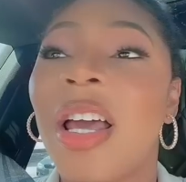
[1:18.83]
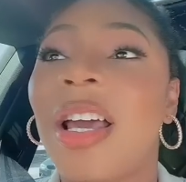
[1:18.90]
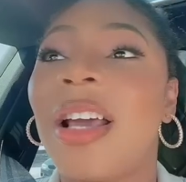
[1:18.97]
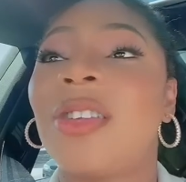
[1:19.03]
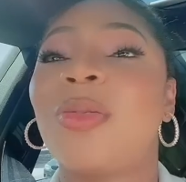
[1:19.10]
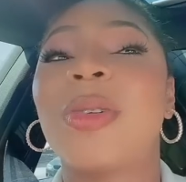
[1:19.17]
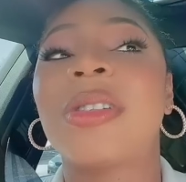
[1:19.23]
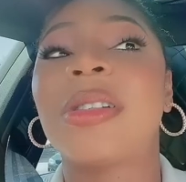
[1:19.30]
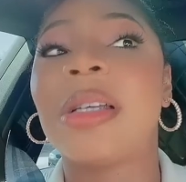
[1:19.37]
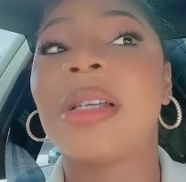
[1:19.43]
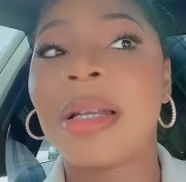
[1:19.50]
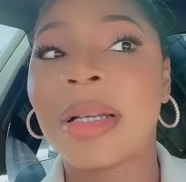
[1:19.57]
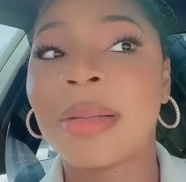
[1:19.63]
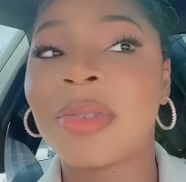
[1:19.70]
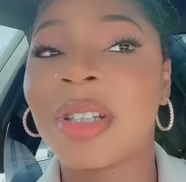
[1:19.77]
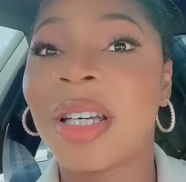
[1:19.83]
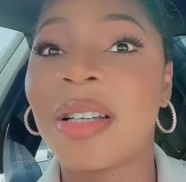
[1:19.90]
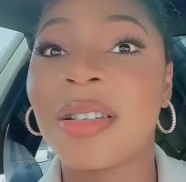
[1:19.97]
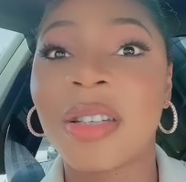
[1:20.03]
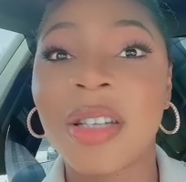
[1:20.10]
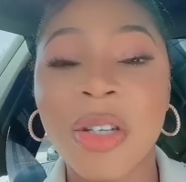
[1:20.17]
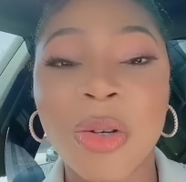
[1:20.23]
is what's leading them to
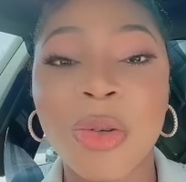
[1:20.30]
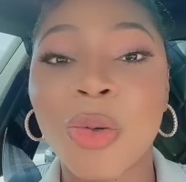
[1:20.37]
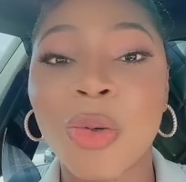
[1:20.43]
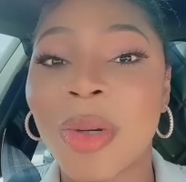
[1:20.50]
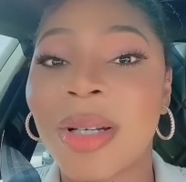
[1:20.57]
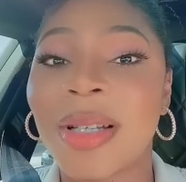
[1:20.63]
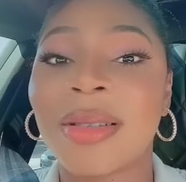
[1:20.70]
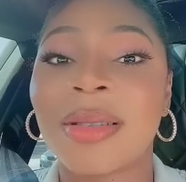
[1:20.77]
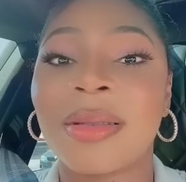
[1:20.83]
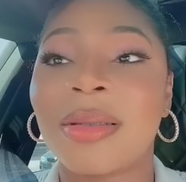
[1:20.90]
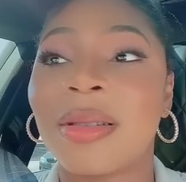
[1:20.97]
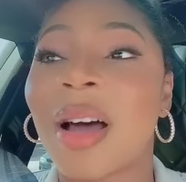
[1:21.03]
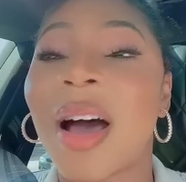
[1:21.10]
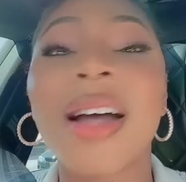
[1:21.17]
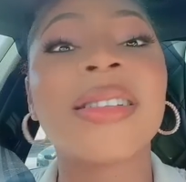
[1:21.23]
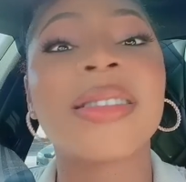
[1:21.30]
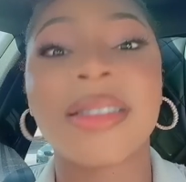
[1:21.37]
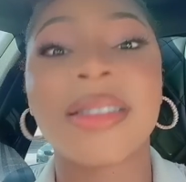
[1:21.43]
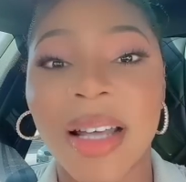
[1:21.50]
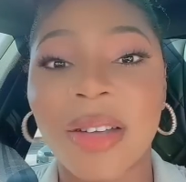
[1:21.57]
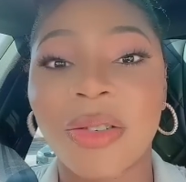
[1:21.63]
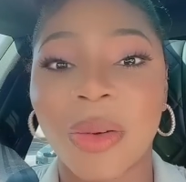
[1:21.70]
continue doing this
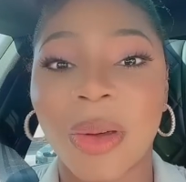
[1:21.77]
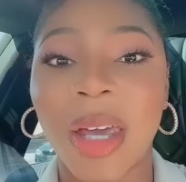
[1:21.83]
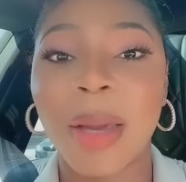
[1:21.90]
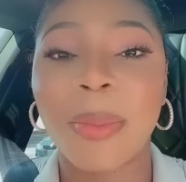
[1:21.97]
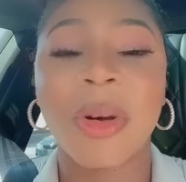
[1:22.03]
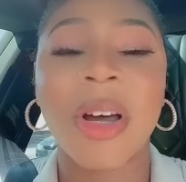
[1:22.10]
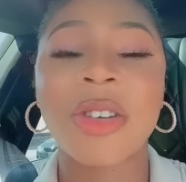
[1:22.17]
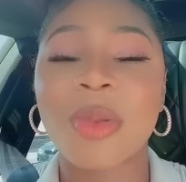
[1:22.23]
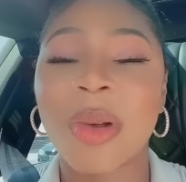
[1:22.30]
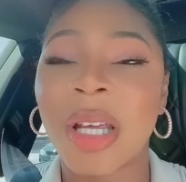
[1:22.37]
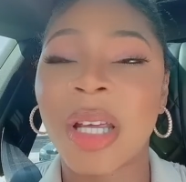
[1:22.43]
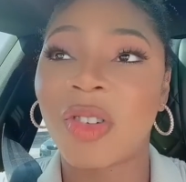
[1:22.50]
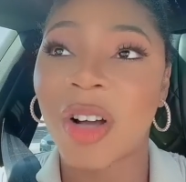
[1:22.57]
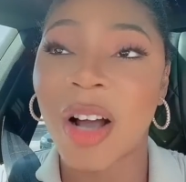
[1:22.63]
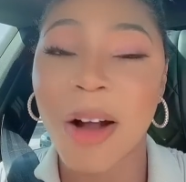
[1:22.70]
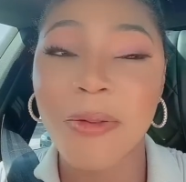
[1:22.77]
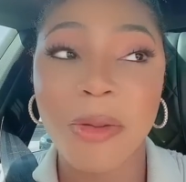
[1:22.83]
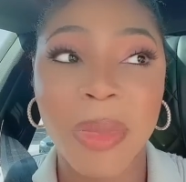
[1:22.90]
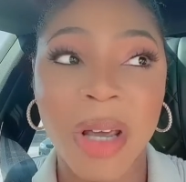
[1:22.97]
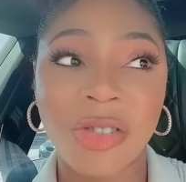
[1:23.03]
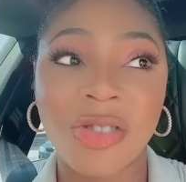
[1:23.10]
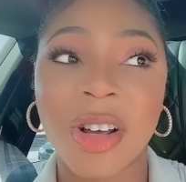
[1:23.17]
nonsense okay but i just want to give you the
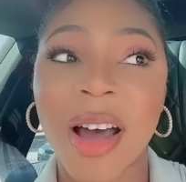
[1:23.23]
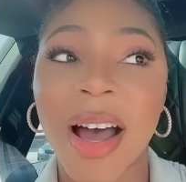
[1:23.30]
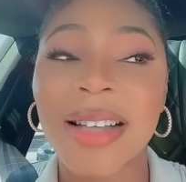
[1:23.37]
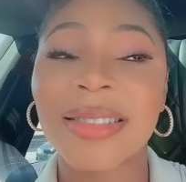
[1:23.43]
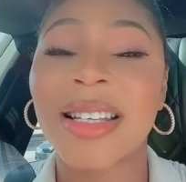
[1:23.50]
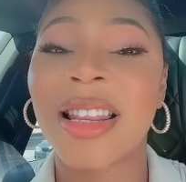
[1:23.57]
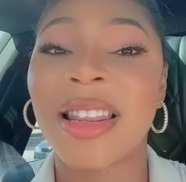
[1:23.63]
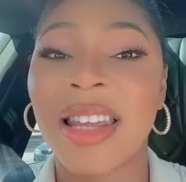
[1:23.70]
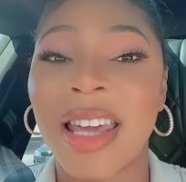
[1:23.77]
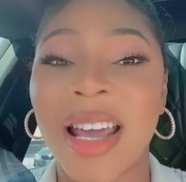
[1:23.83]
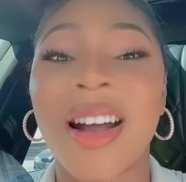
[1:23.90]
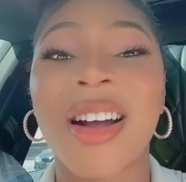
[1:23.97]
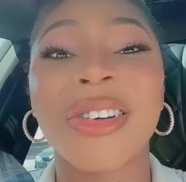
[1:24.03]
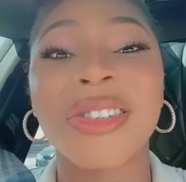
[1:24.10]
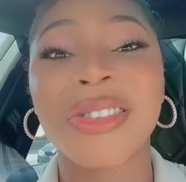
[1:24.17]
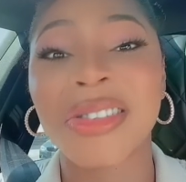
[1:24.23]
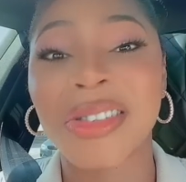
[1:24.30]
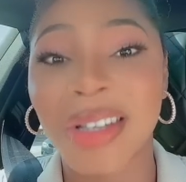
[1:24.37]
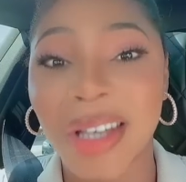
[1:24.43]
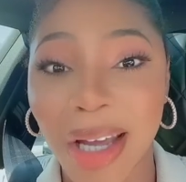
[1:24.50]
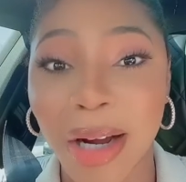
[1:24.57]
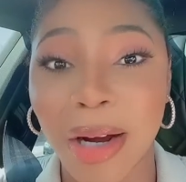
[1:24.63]
confirmation god said they are
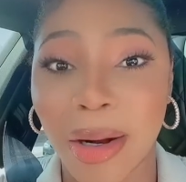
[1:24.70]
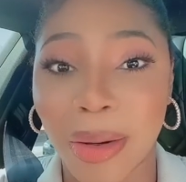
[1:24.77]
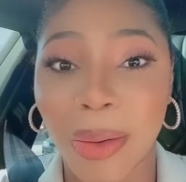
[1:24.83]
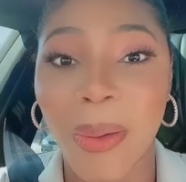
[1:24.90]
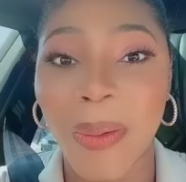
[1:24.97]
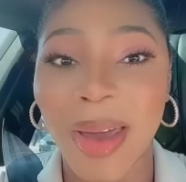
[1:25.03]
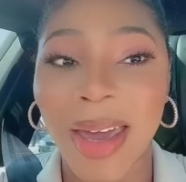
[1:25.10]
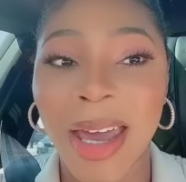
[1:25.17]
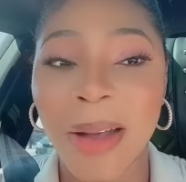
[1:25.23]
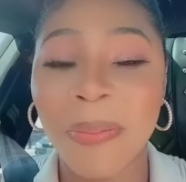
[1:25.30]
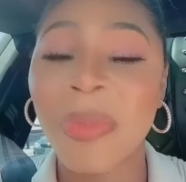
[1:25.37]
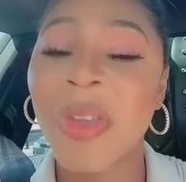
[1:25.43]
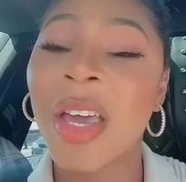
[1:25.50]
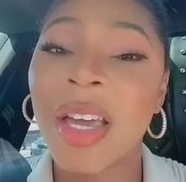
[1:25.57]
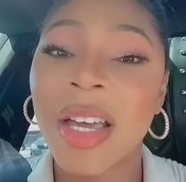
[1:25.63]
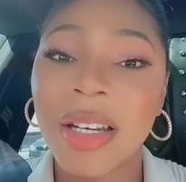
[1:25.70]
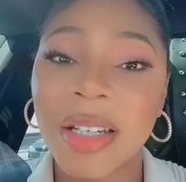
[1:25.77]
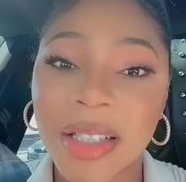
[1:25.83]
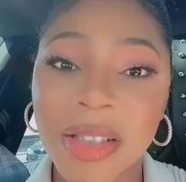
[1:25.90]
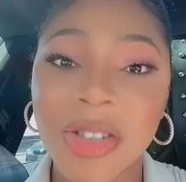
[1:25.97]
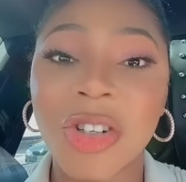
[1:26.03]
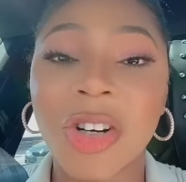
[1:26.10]
scared okay
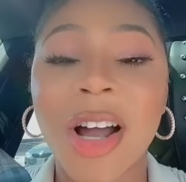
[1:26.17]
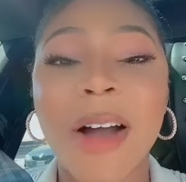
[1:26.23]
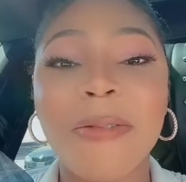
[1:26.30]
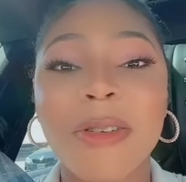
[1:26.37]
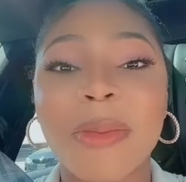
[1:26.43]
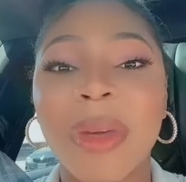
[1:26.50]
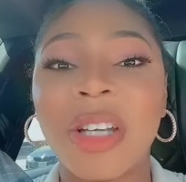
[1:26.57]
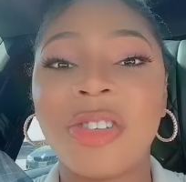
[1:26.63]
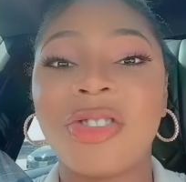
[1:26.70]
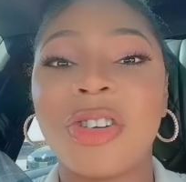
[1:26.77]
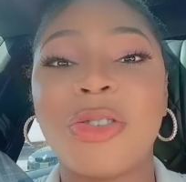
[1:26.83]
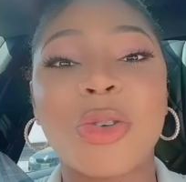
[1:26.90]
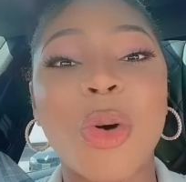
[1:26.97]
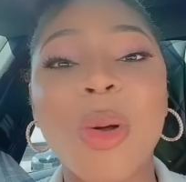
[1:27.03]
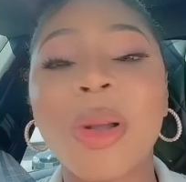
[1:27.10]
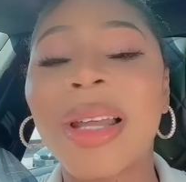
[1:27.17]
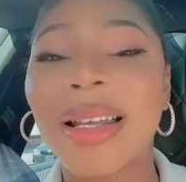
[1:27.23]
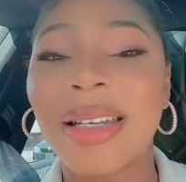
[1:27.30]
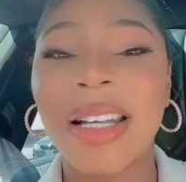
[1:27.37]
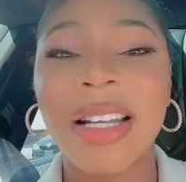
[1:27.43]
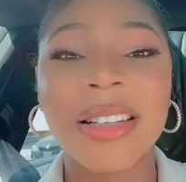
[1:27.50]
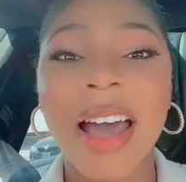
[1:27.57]
this is your confirmation don't let
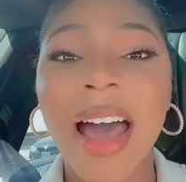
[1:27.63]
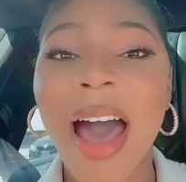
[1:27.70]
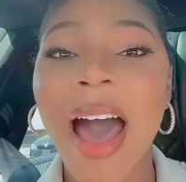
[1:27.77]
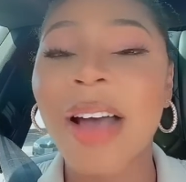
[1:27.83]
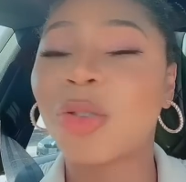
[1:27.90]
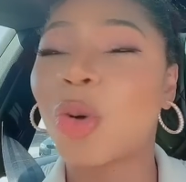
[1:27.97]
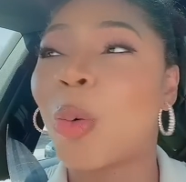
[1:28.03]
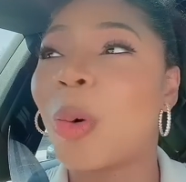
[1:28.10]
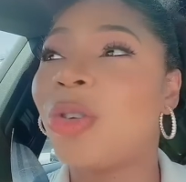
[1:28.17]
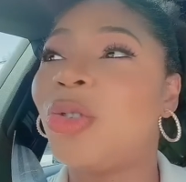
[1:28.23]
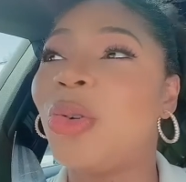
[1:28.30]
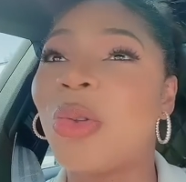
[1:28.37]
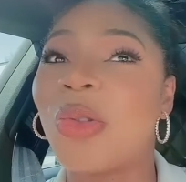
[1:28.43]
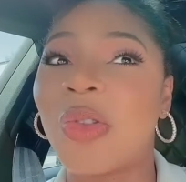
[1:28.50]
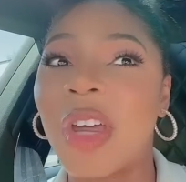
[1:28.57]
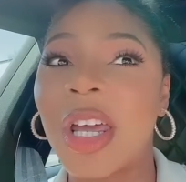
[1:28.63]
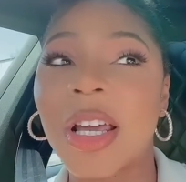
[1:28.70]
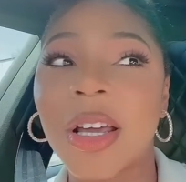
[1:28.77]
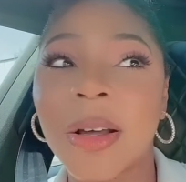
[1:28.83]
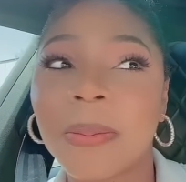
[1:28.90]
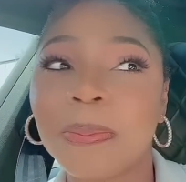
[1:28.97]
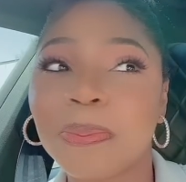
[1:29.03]
the attacks or what you think